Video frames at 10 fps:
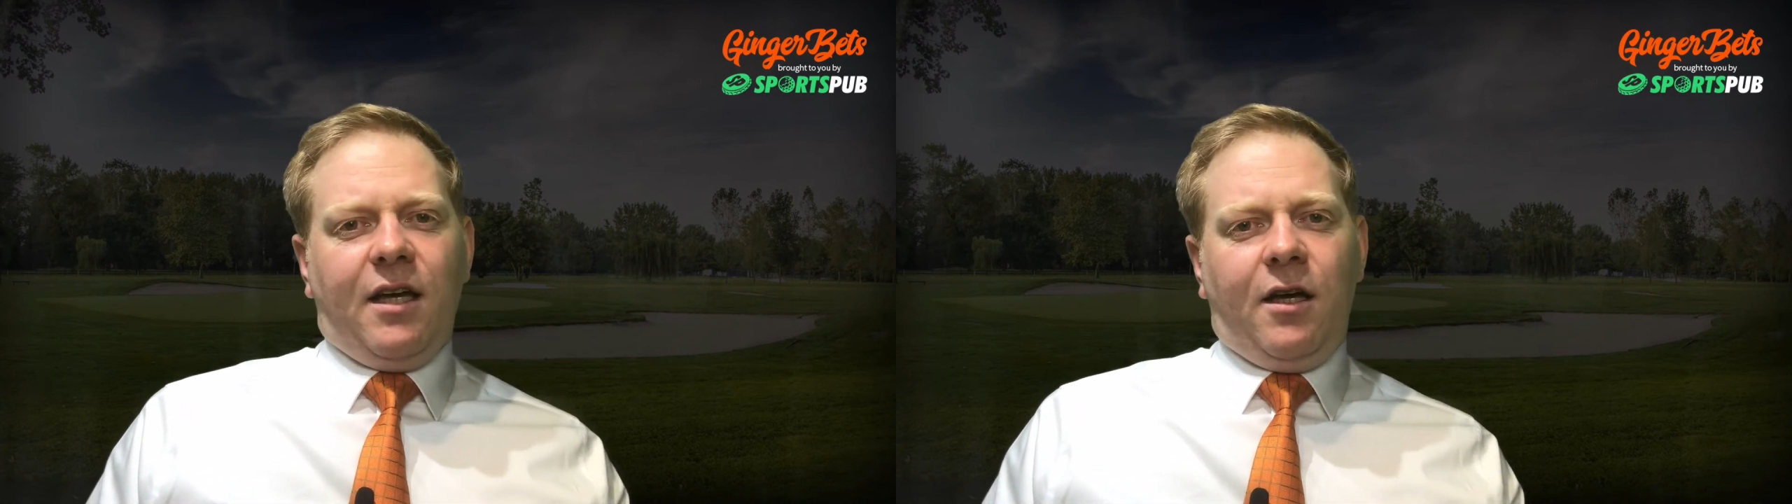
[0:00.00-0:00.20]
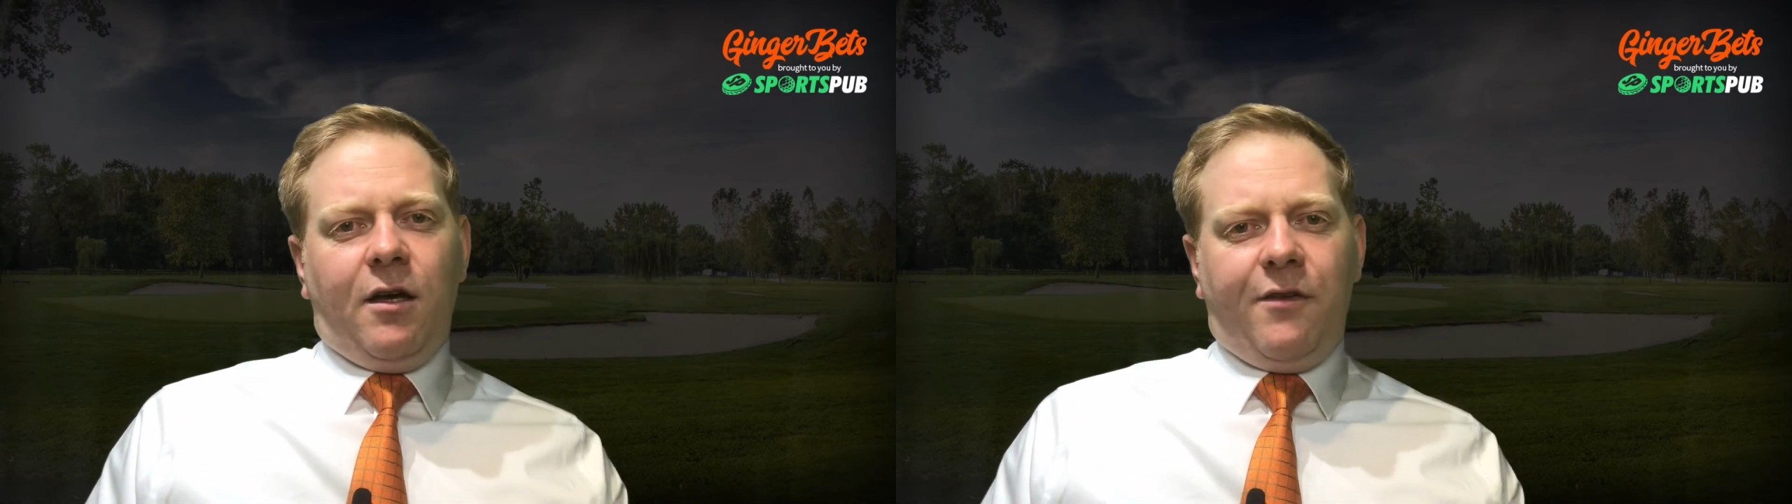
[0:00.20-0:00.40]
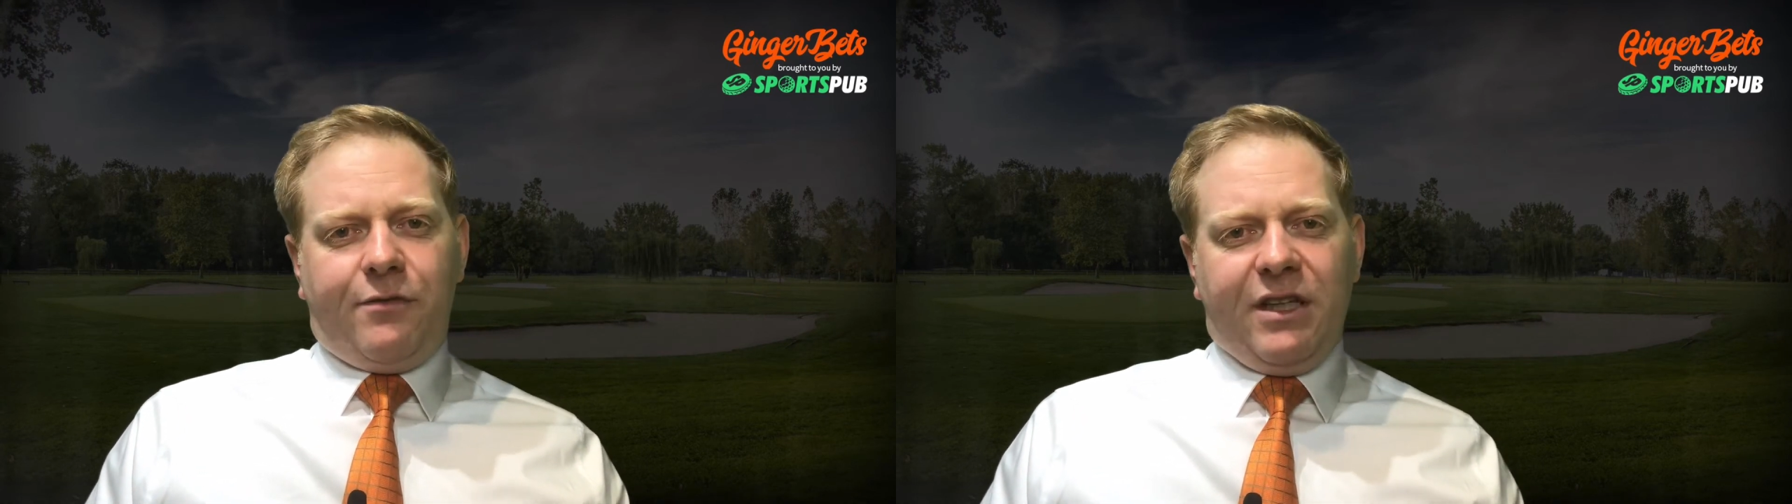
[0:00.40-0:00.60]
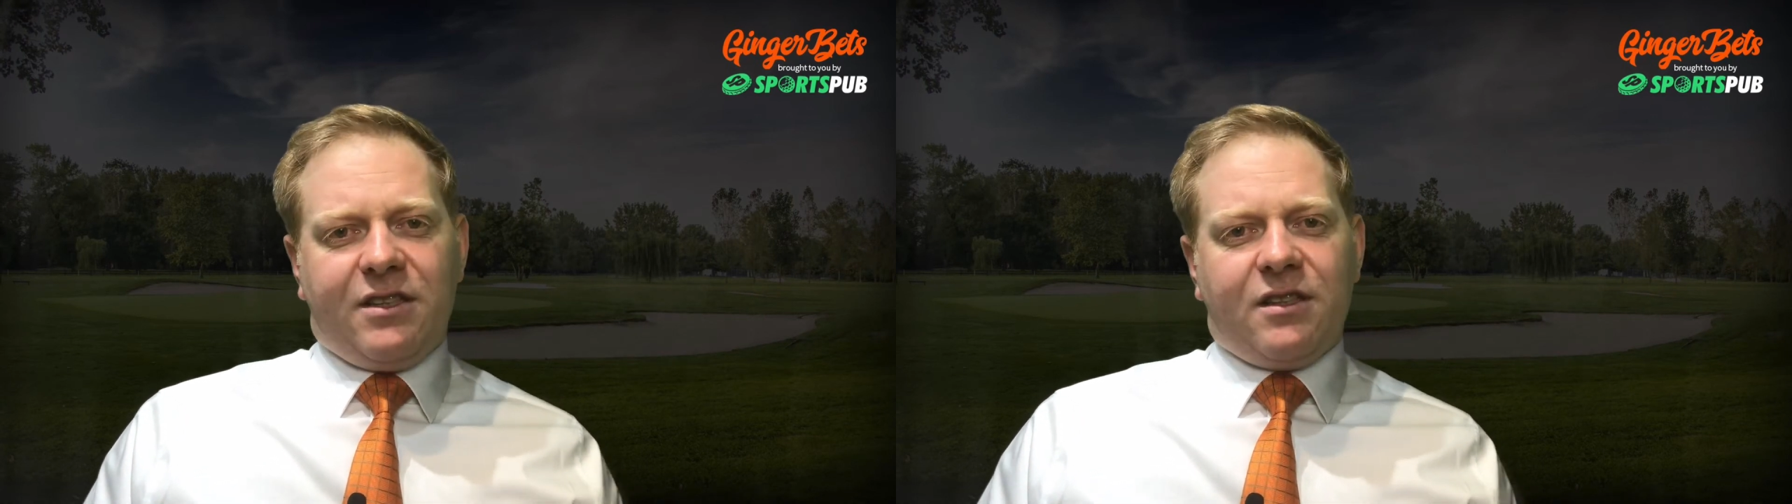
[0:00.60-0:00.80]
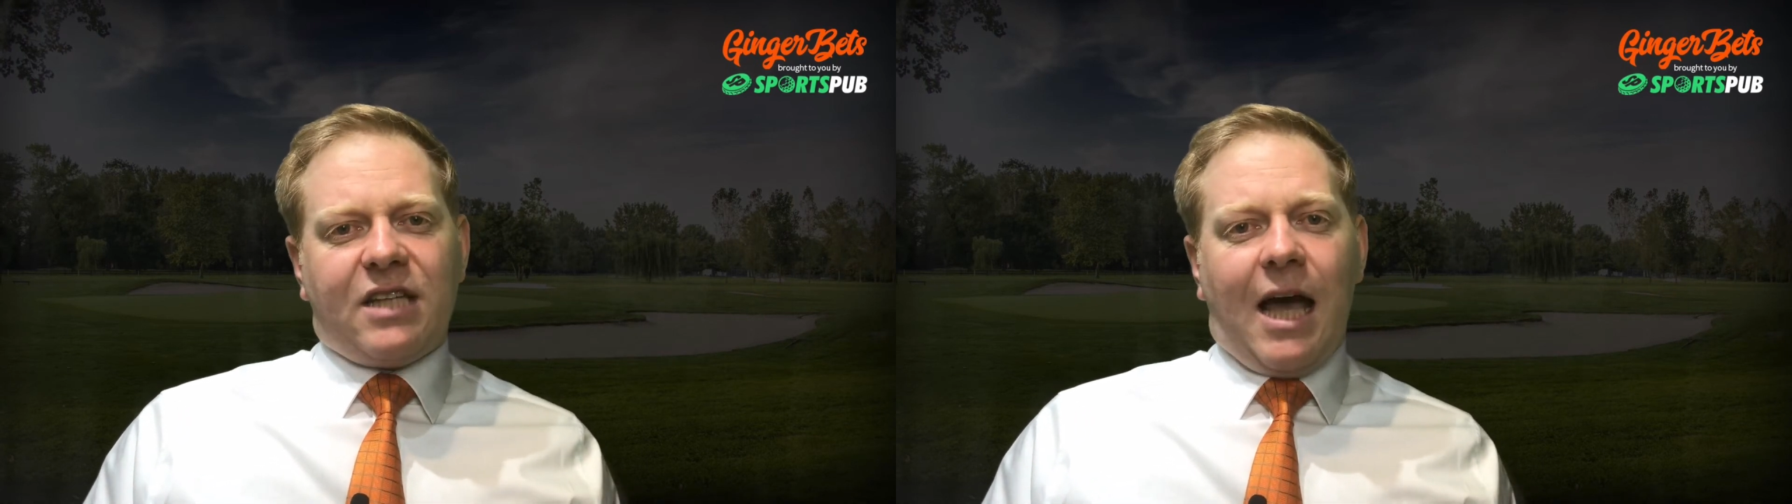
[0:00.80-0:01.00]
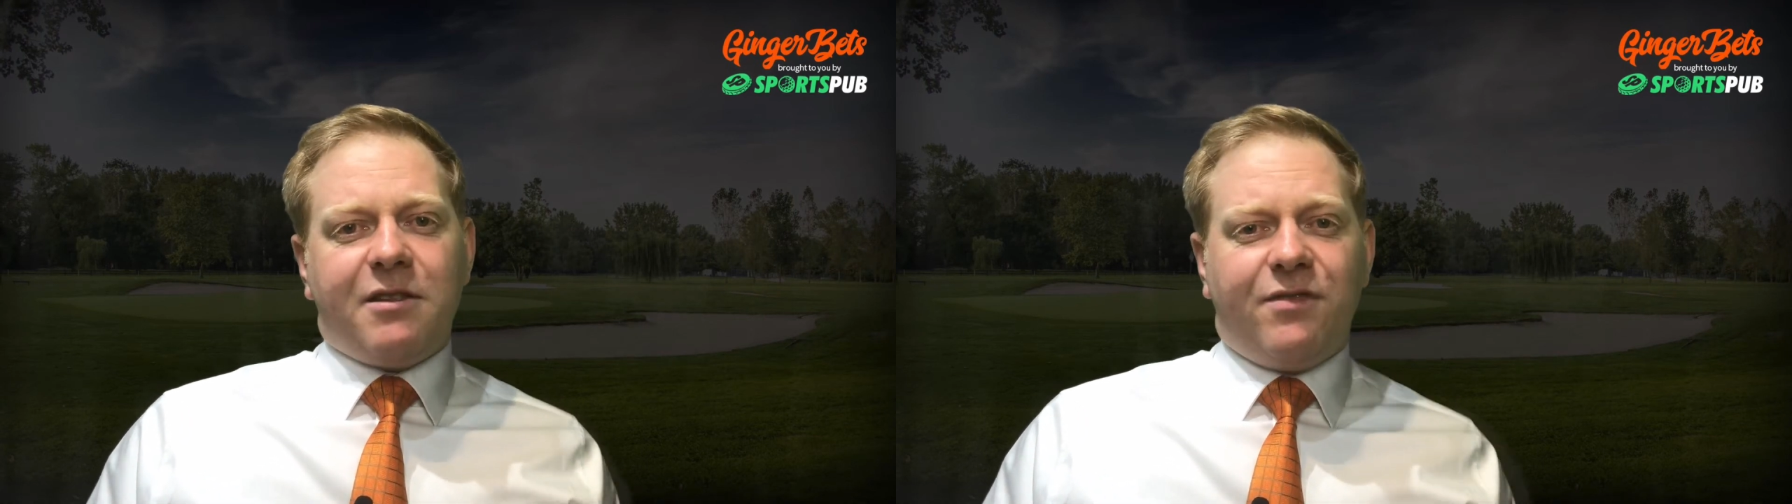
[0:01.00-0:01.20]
of recent times,